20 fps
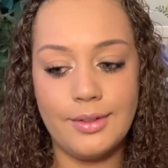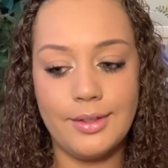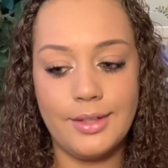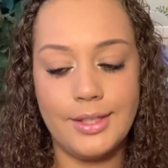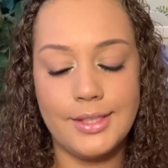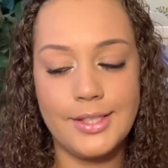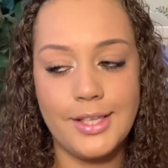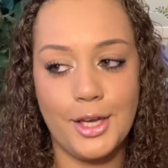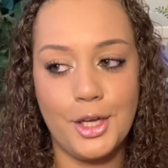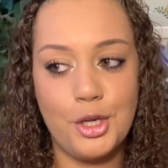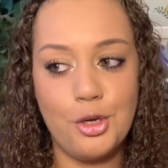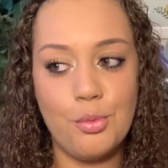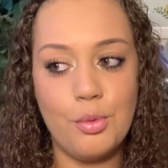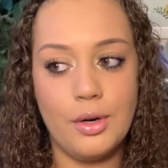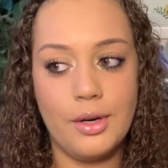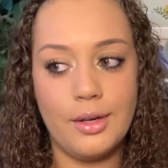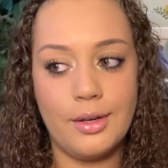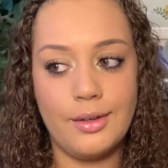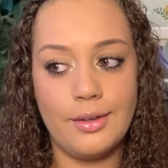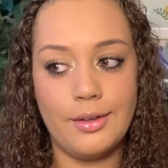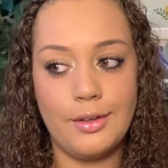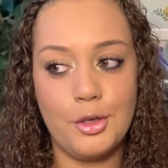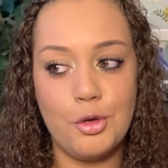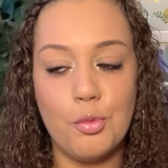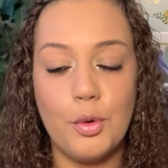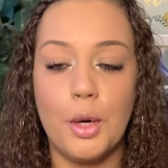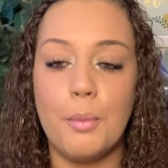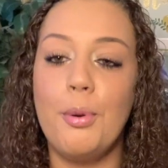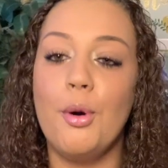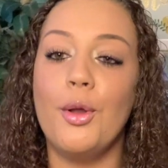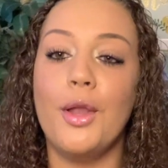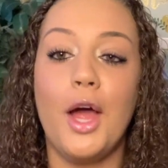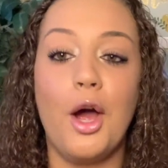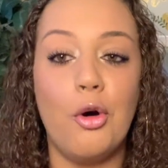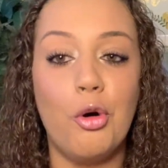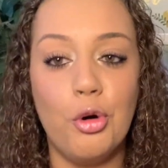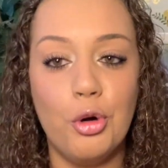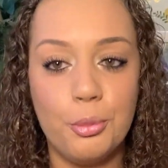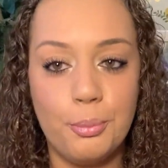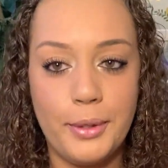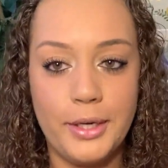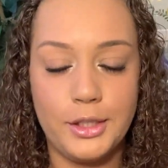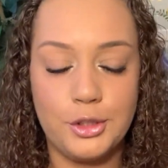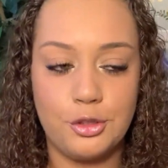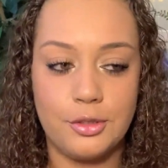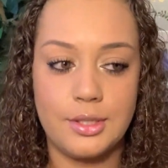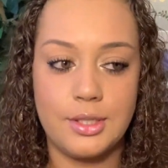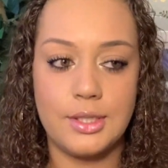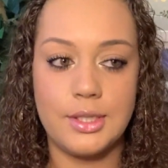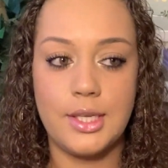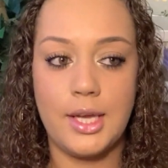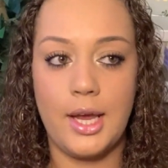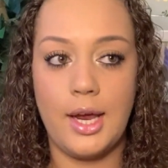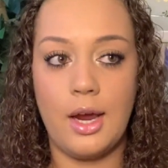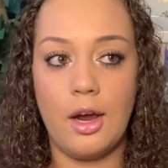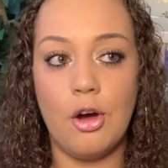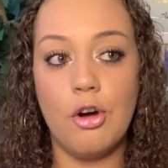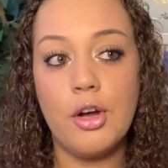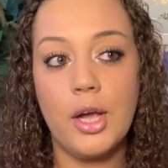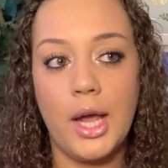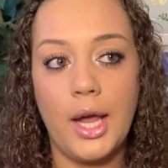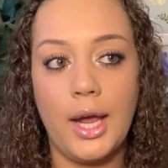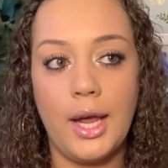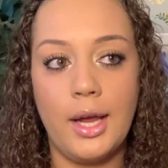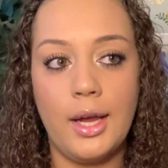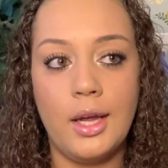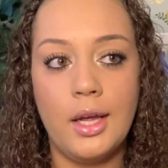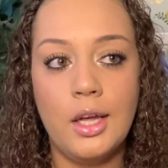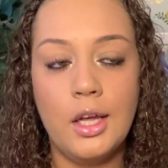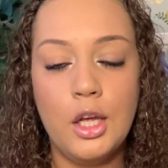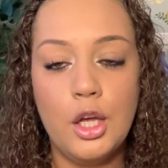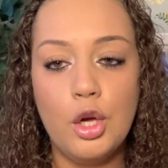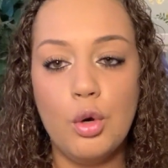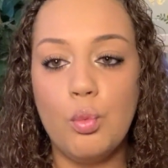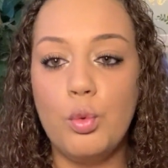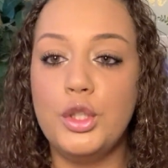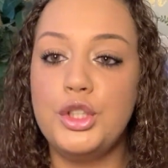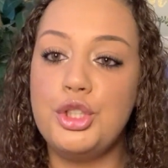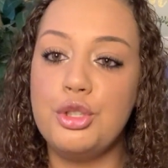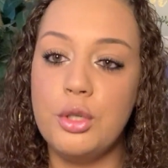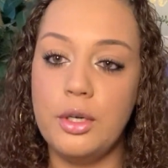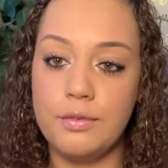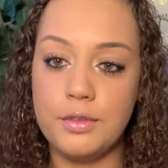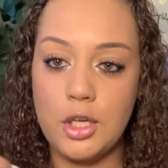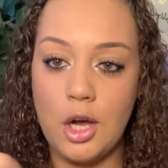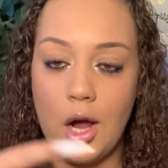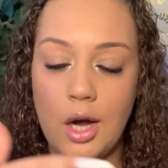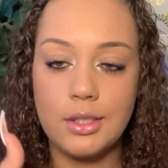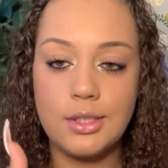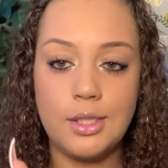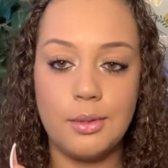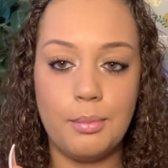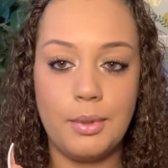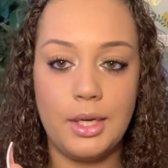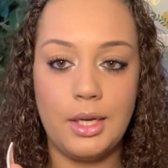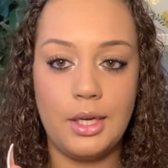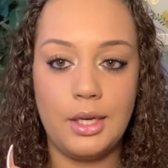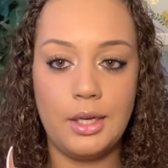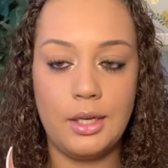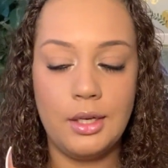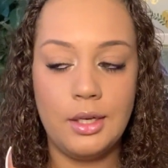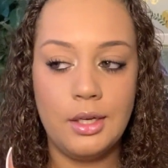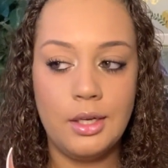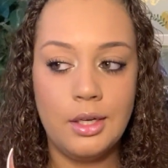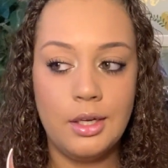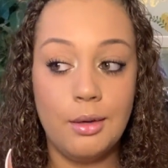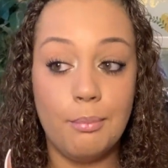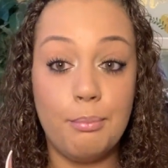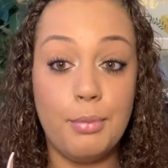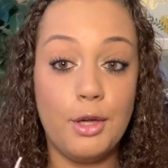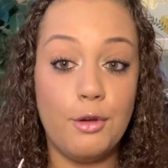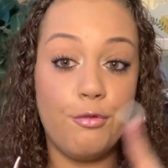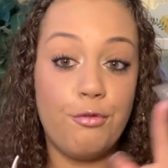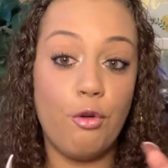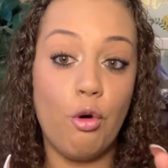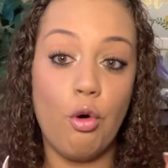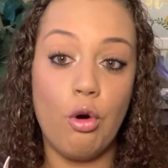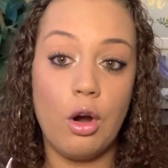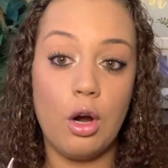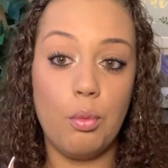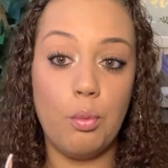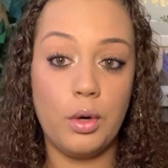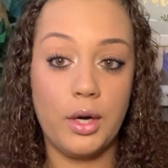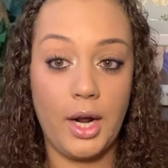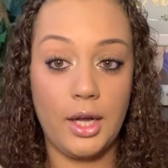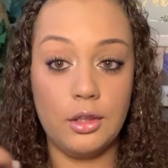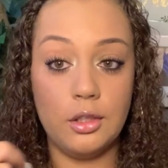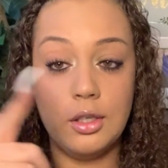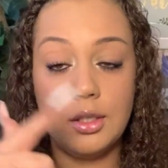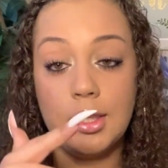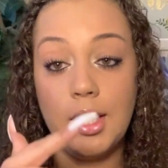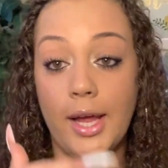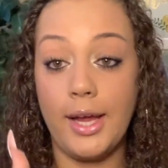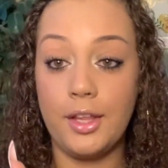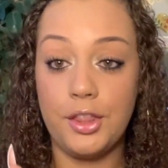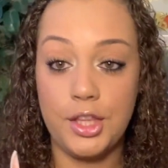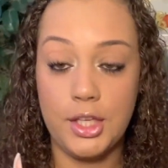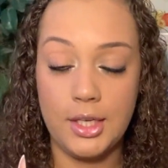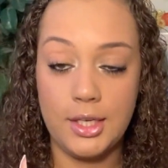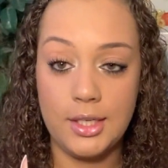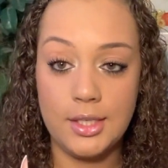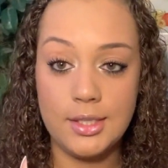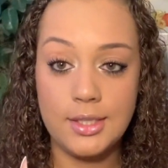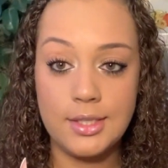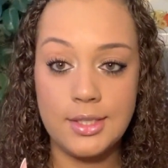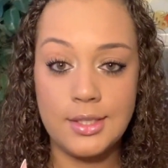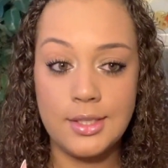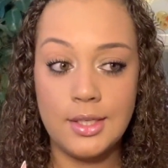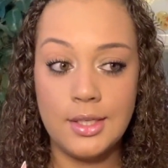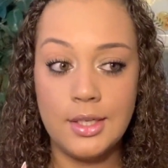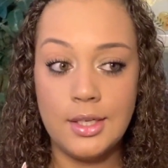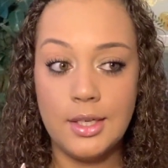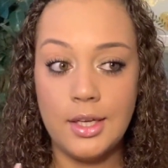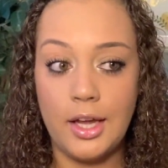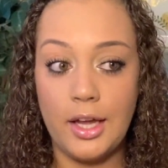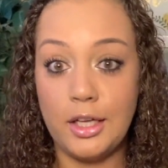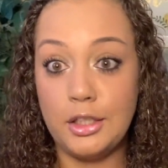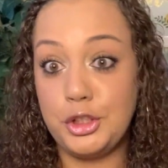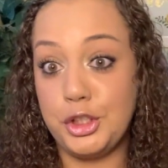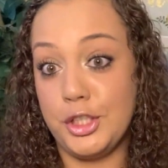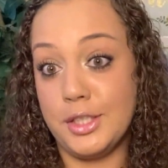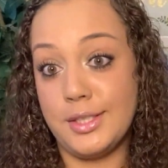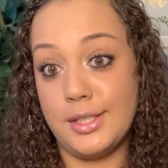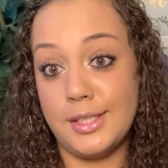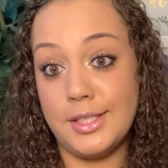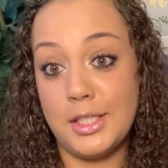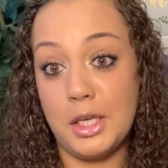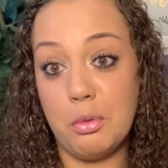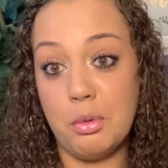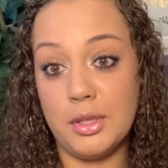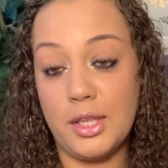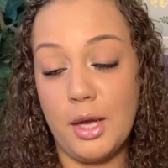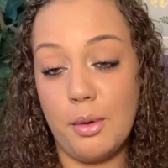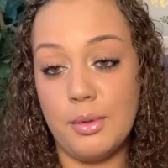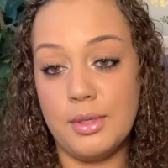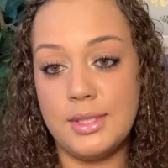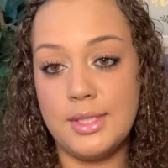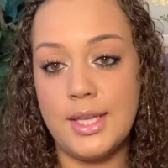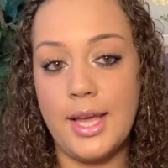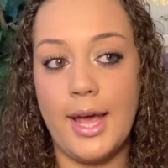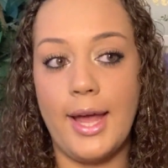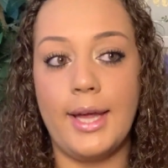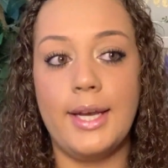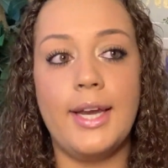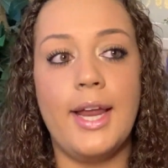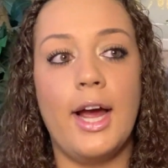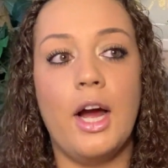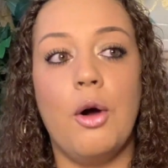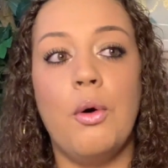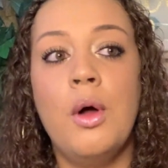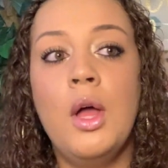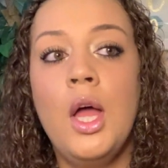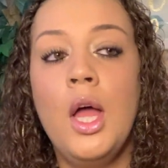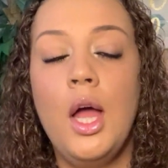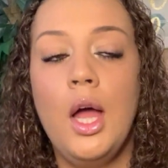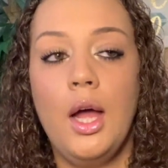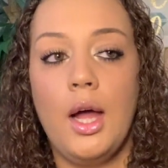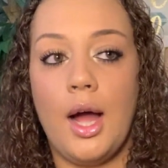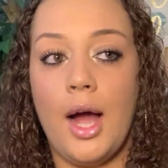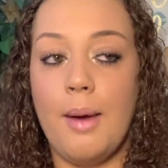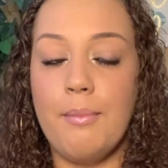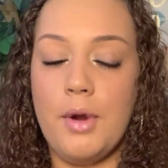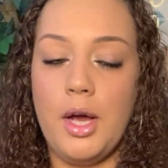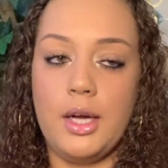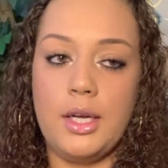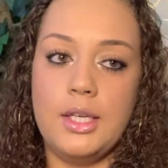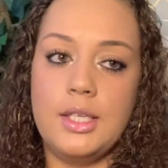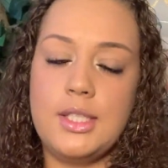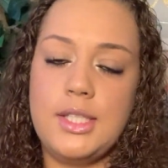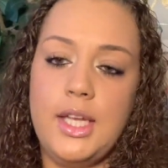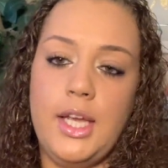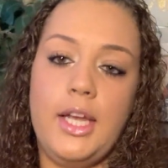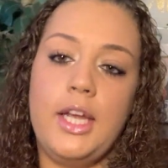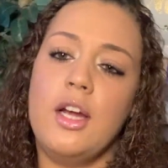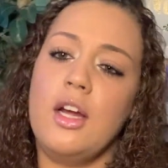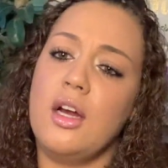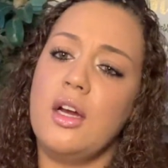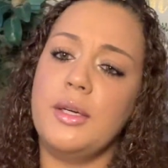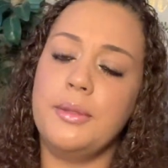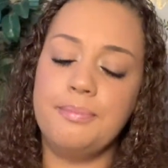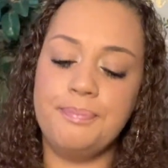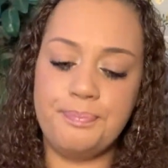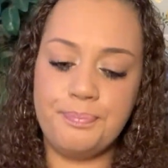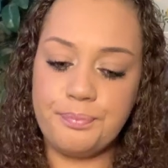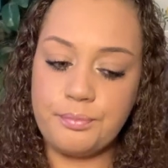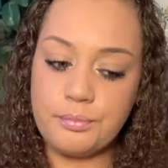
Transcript: it's like you want to pull out old pictures and say, okay, would you have talked to me before when I look like this? Just to see what they would say. Now, I'm not going to sit here